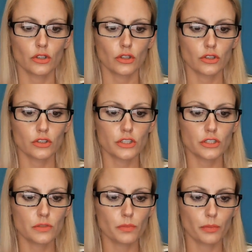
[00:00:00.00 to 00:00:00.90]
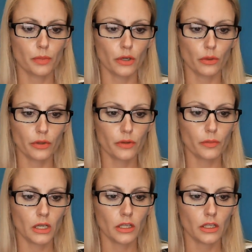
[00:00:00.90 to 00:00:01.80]
just bear with
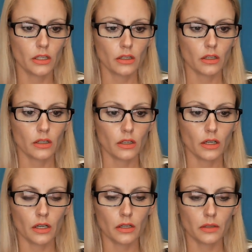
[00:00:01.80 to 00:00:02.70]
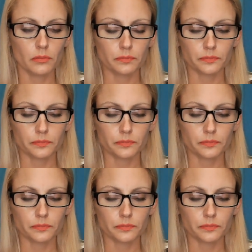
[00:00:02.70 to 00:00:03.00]
me. Um,